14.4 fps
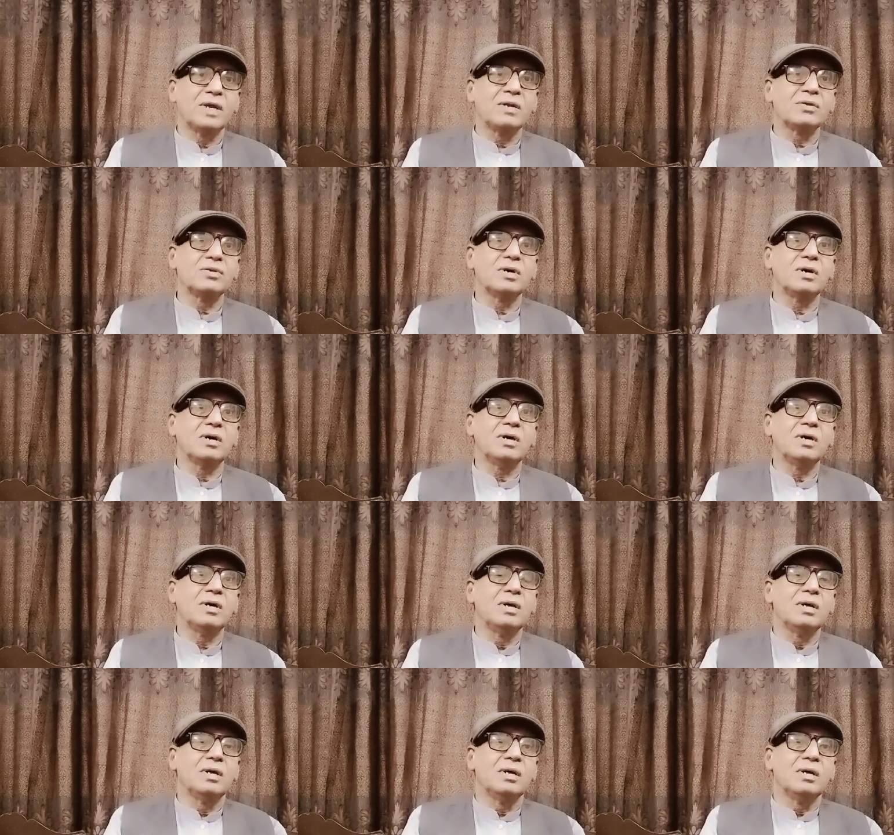the
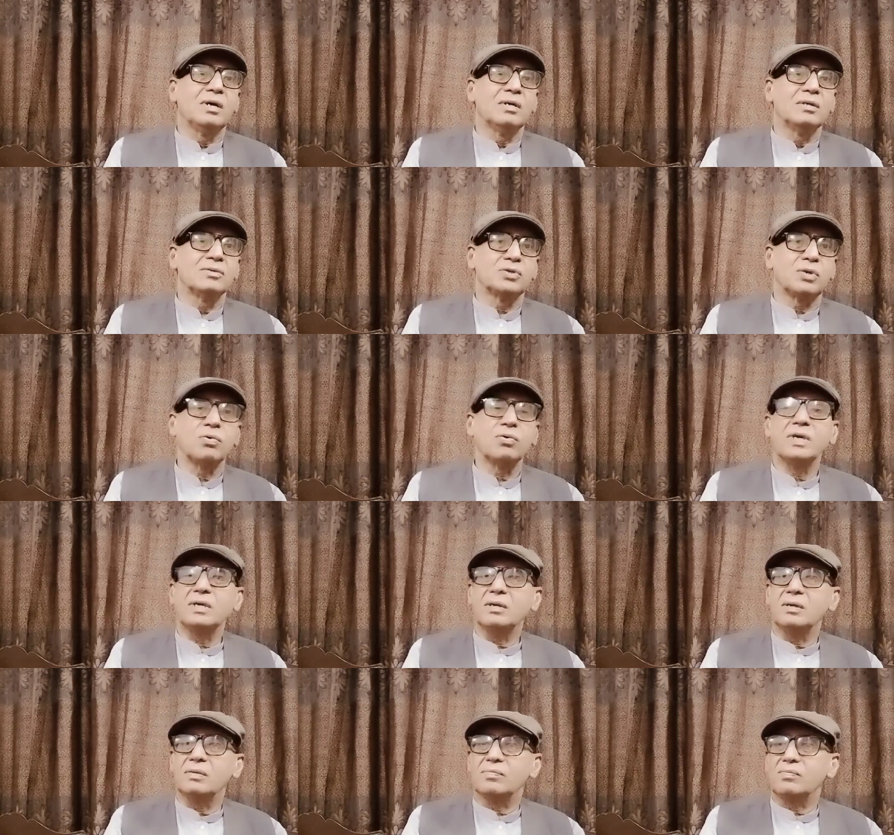
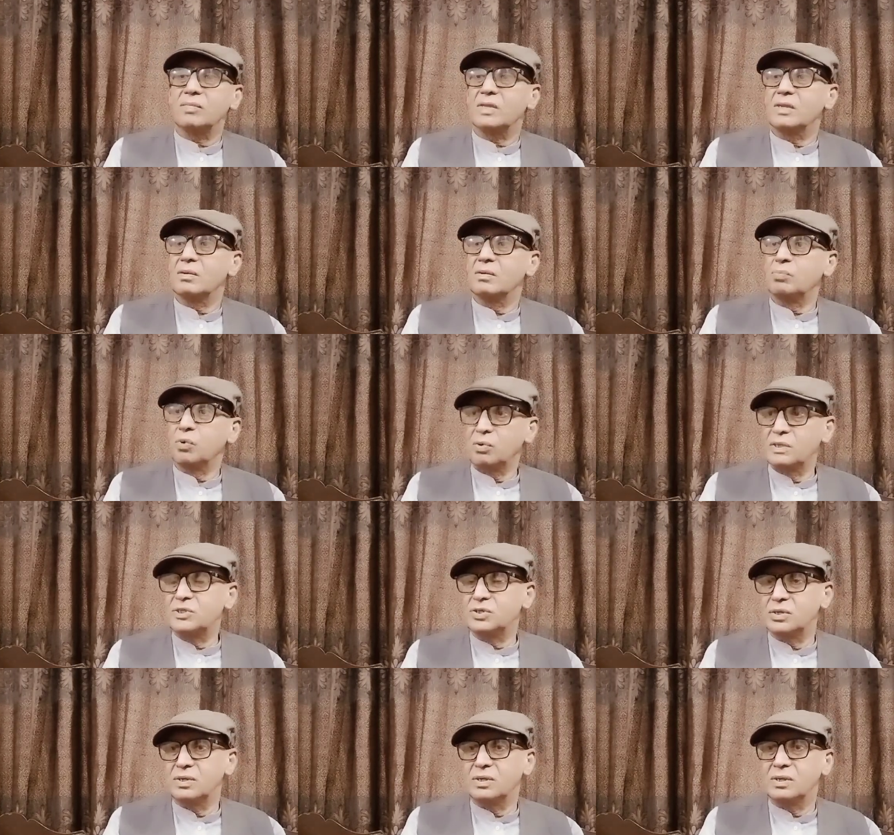surrounding
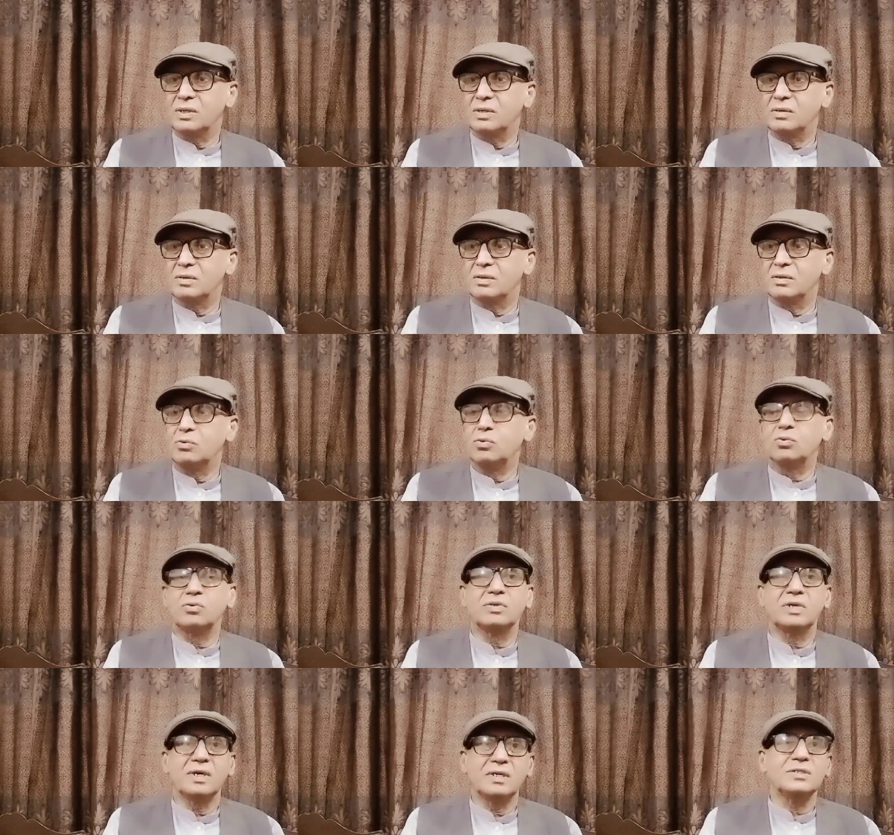pollution due to
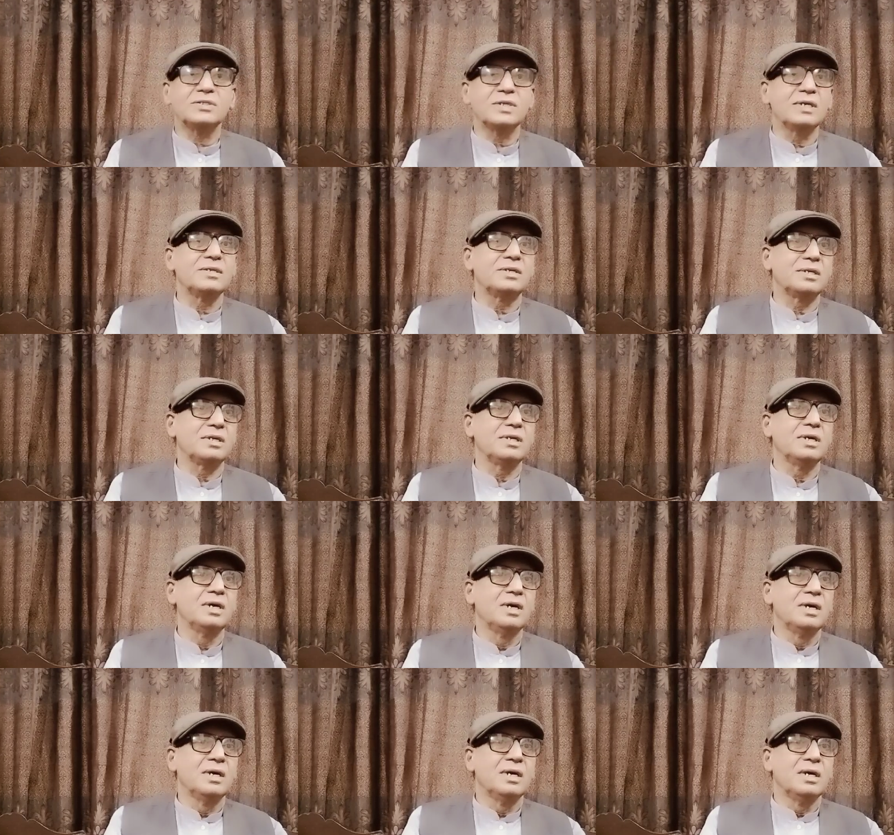the insanitary
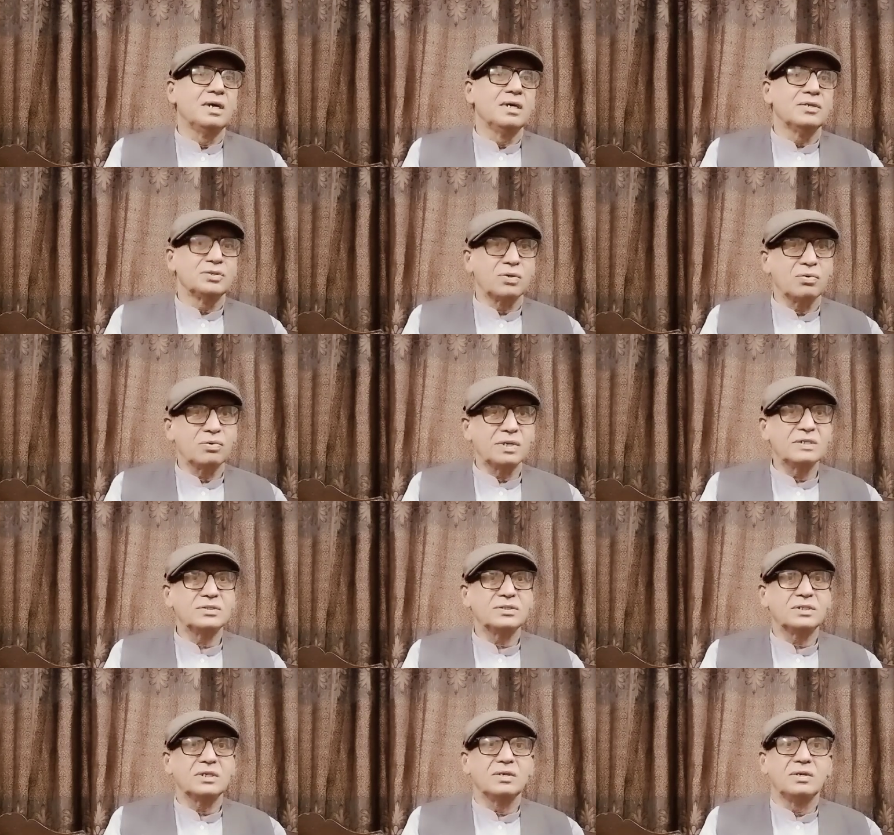
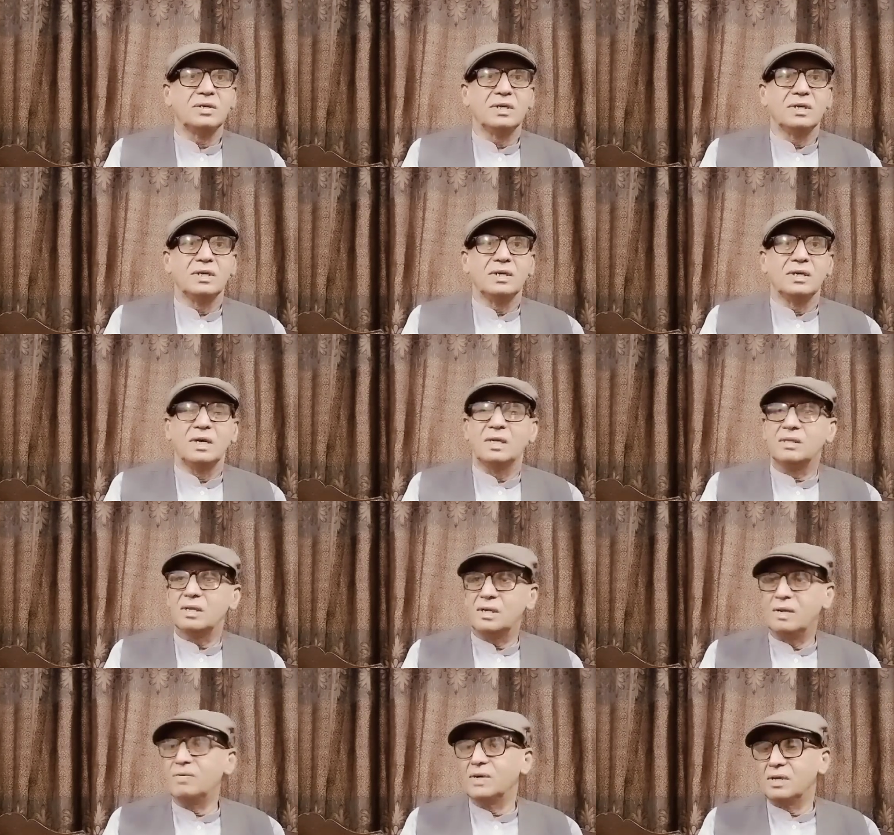surroundings and the
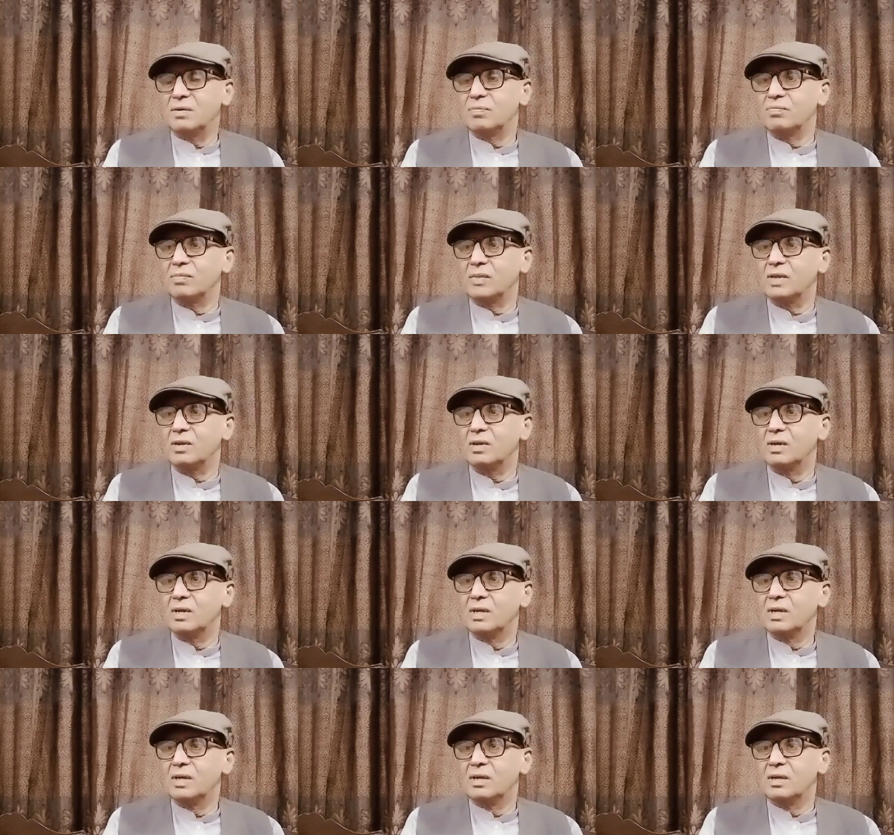living.
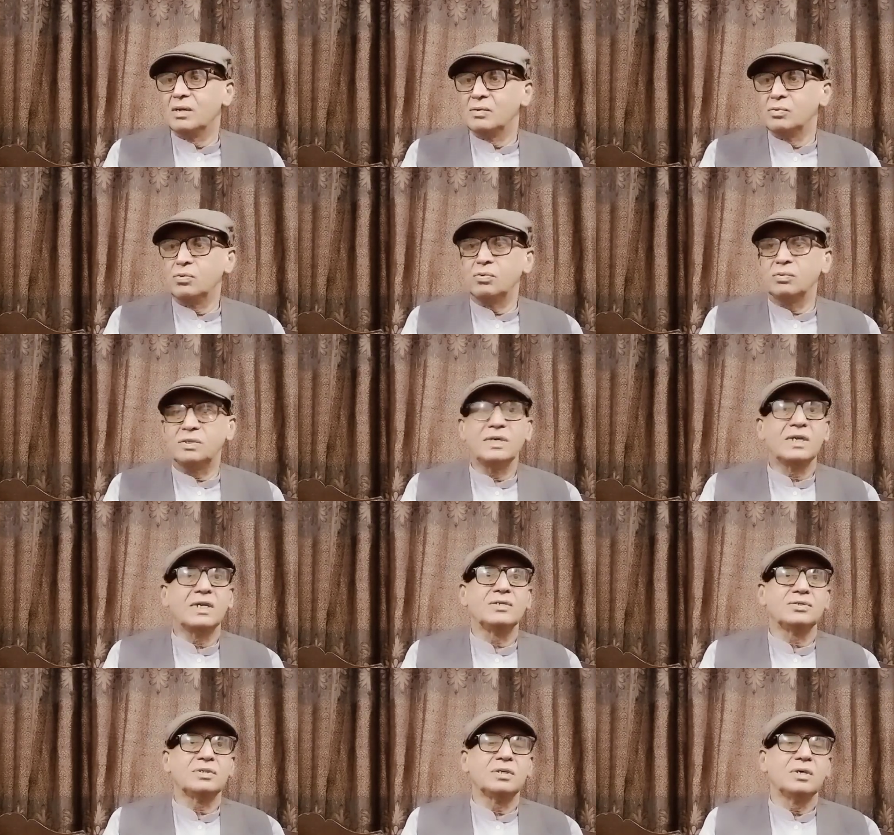There
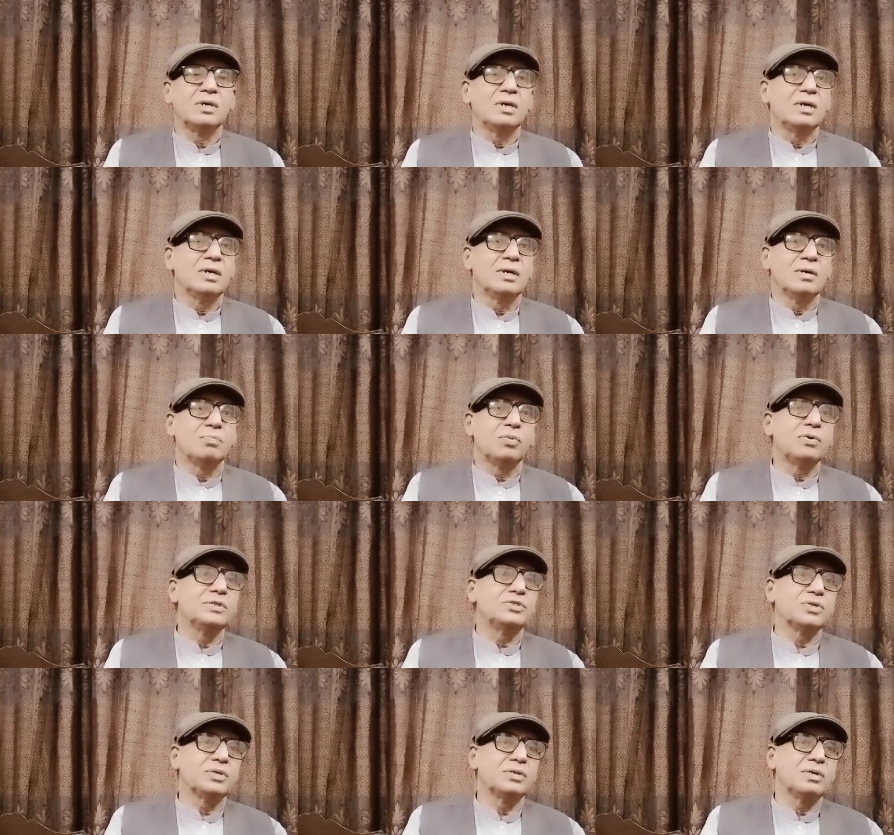is
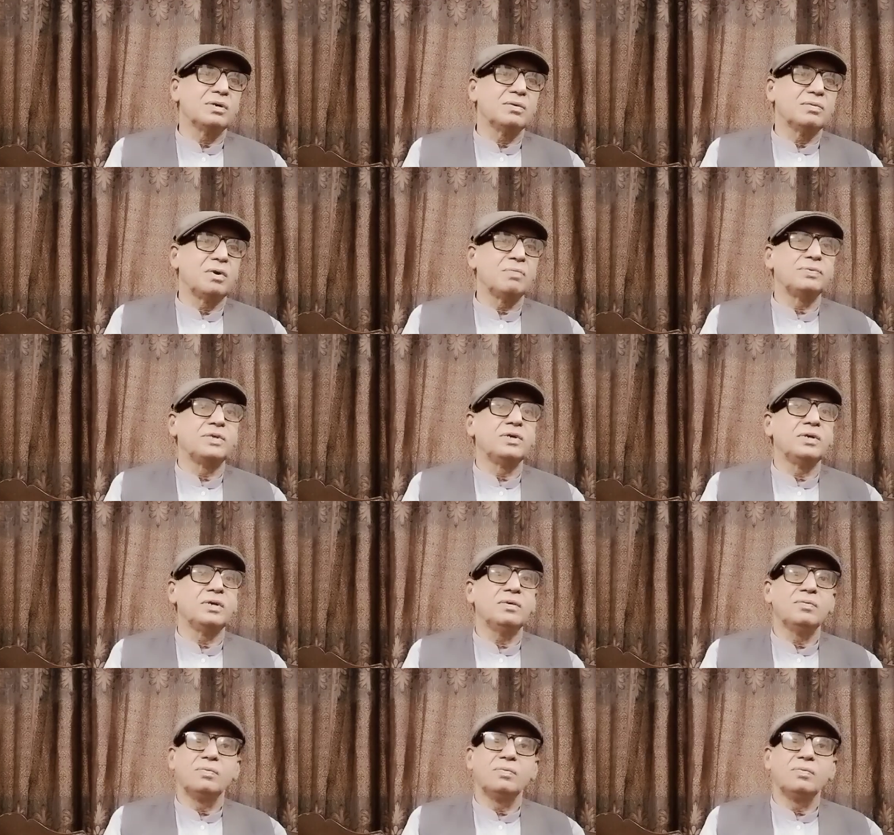pollution of the